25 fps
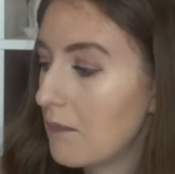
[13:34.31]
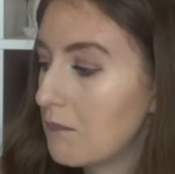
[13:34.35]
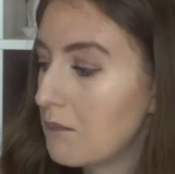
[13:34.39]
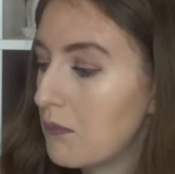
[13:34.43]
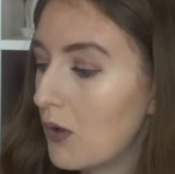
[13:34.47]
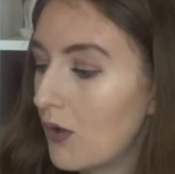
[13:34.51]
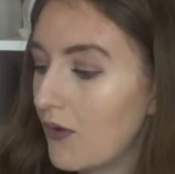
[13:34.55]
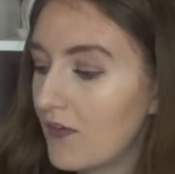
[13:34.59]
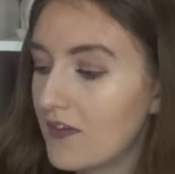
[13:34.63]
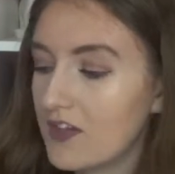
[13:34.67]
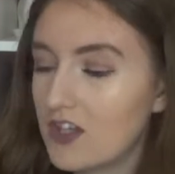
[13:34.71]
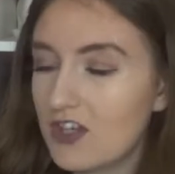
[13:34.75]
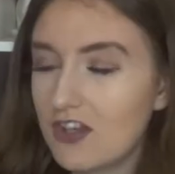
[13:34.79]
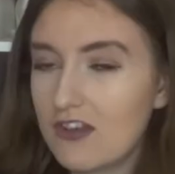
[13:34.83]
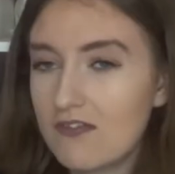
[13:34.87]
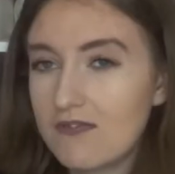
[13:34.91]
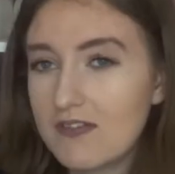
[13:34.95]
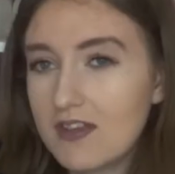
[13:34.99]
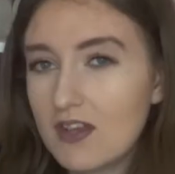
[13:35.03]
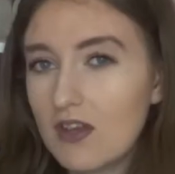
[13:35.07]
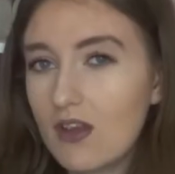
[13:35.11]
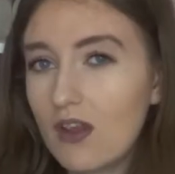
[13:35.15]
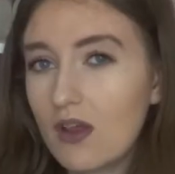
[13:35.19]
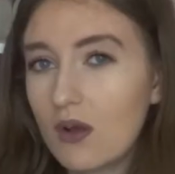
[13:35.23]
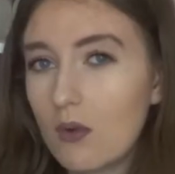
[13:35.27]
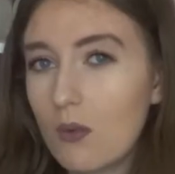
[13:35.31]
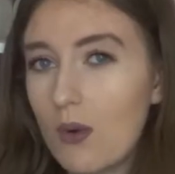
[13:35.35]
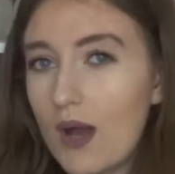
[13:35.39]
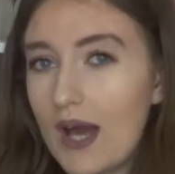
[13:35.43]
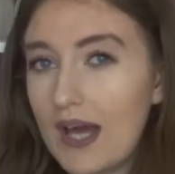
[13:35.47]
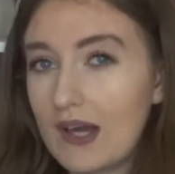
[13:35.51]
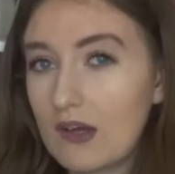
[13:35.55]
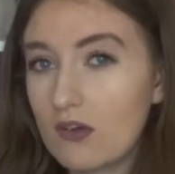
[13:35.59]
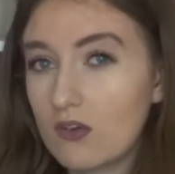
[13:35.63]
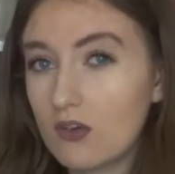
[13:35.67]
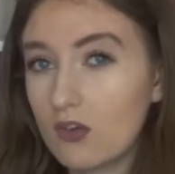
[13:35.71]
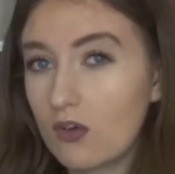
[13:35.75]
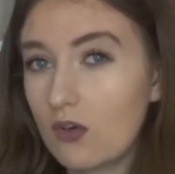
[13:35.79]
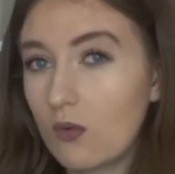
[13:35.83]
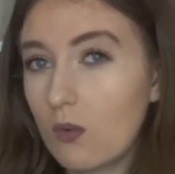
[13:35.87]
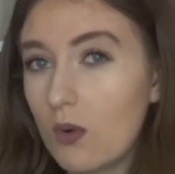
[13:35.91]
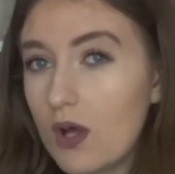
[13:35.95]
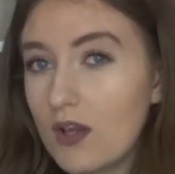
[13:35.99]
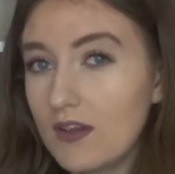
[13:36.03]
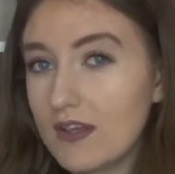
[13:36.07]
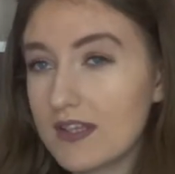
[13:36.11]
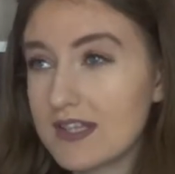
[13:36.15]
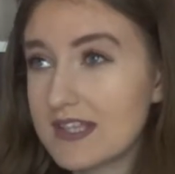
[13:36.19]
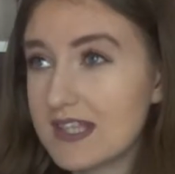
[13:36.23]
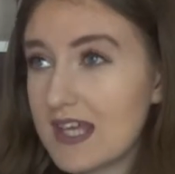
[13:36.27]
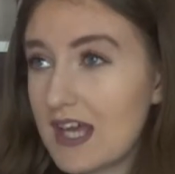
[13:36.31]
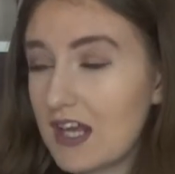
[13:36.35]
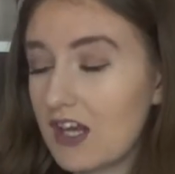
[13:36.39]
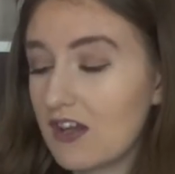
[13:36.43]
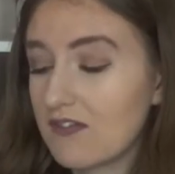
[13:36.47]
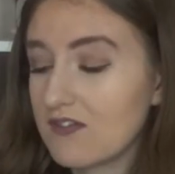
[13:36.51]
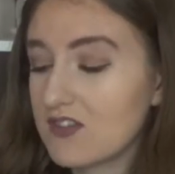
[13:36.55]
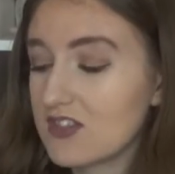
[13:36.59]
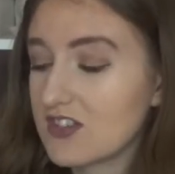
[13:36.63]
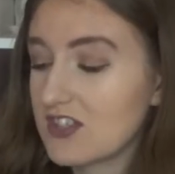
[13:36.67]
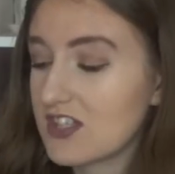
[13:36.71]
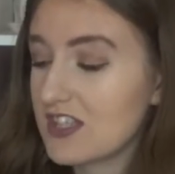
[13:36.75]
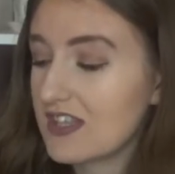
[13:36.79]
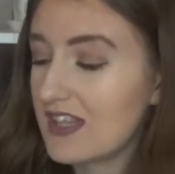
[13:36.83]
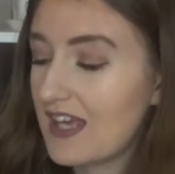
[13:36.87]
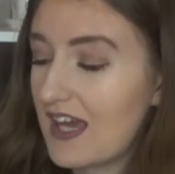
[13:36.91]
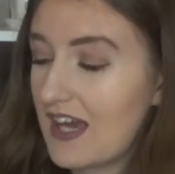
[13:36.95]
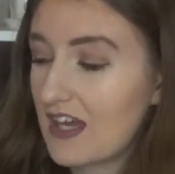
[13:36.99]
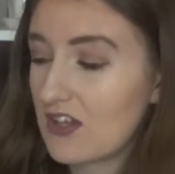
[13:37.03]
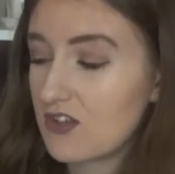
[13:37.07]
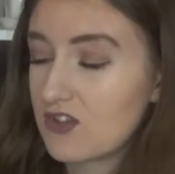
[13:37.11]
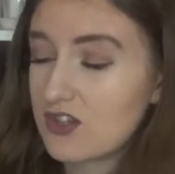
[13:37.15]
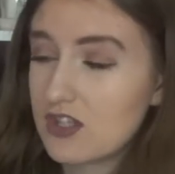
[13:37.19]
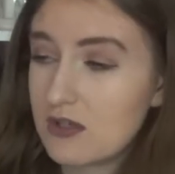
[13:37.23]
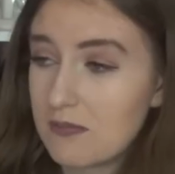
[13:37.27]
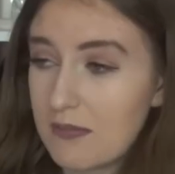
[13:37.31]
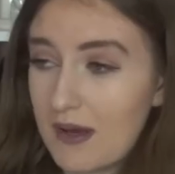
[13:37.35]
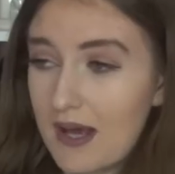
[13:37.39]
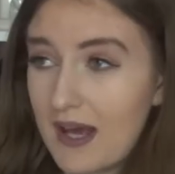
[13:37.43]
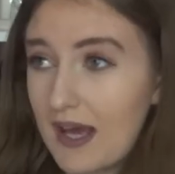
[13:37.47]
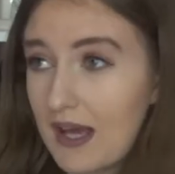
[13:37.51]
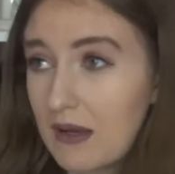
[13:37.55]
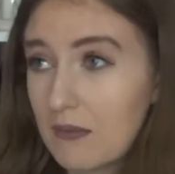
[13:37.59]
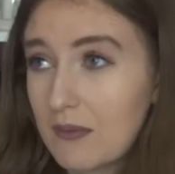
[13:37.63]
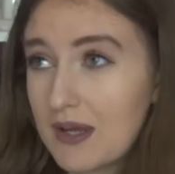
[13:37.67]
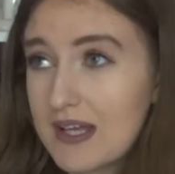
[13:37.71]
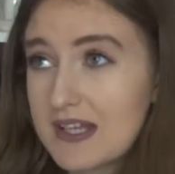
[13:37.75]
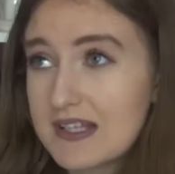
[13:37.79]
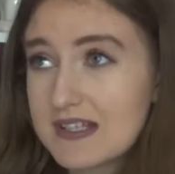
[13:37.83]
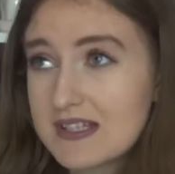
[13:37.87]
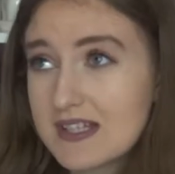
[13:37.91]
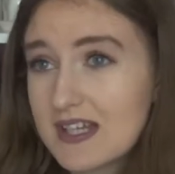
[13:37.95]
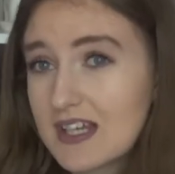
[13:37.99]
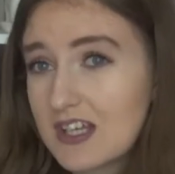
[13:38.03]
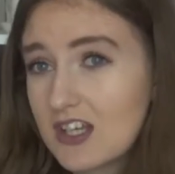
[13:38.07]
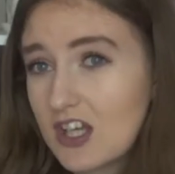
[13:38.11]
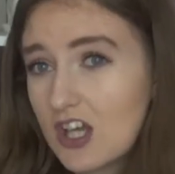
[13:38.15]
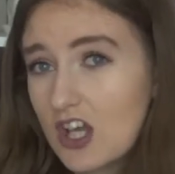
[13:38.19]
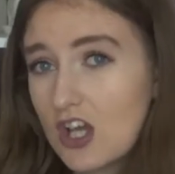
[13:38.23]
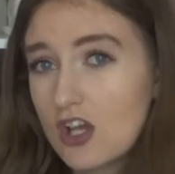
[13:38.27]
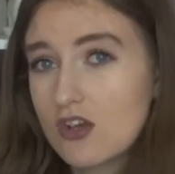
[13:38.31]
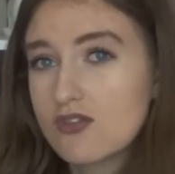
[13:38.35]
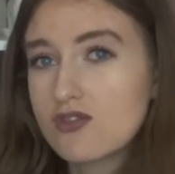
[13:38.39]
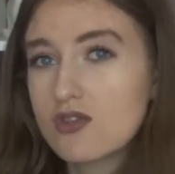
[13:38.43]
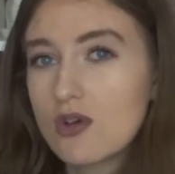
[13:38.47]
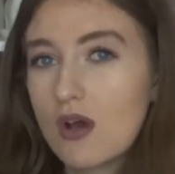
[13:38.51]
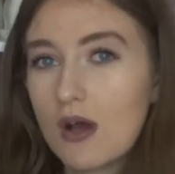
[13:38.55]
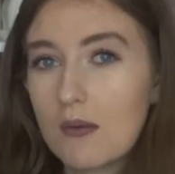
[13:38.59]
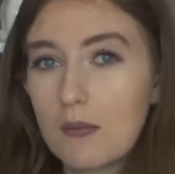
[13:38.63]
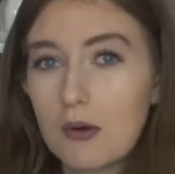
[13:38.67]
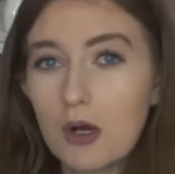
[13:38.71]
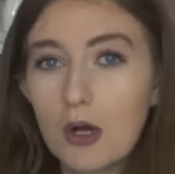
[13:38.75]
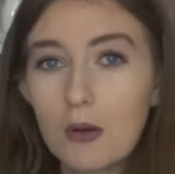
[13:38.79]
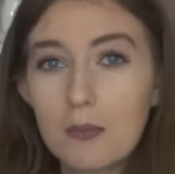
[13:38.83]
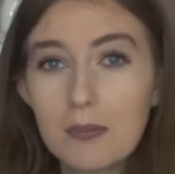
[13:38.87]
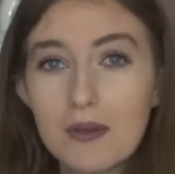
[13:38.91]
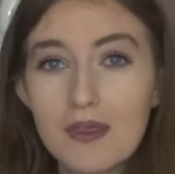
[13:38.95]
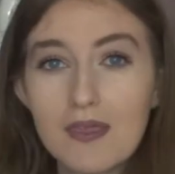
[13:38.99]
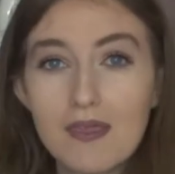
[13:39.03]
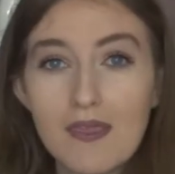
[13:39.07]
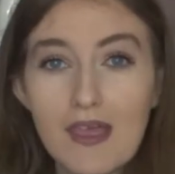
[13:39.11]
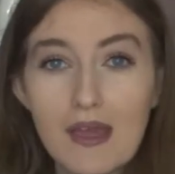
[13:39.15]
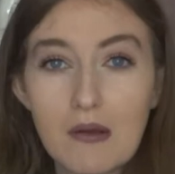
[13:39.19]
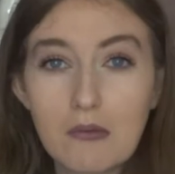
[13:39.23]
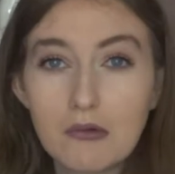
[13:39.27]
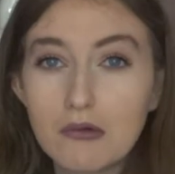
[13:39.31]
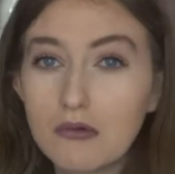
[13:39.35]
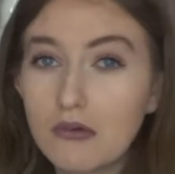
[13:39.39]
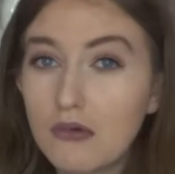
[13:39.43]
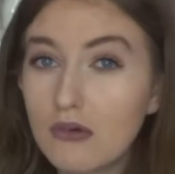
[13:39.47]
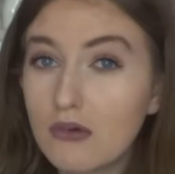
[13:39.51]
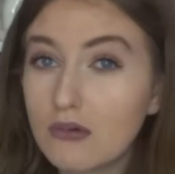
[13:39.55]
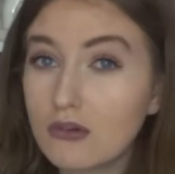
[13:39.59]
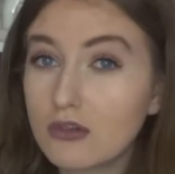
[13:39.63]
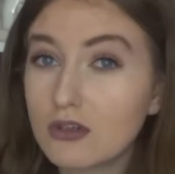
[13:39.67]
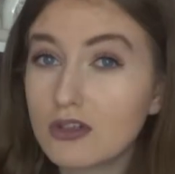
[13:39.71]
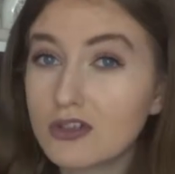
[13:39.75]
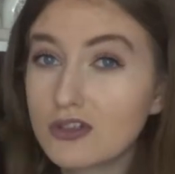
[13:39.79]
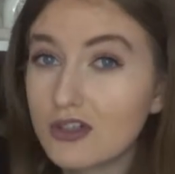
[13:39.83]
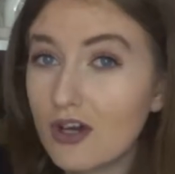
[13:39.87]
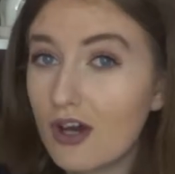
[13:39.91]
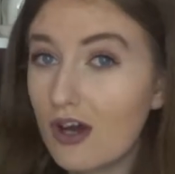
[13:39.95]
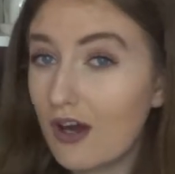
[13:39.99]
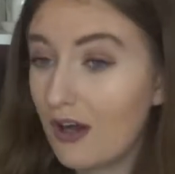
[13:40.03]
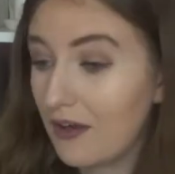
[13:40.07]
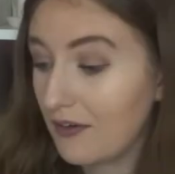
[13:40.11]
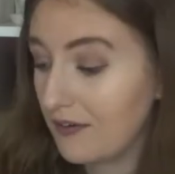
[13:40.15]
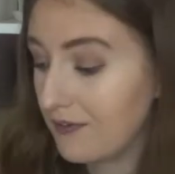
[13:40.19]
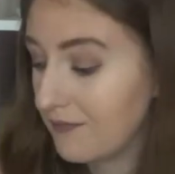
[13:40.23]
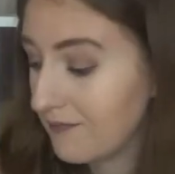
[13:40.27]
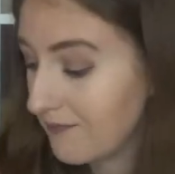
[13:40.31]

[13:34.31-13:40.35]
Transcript: but they do feel quite good quality, and obviously they are super high waisted, so I'm hoping they will look good on.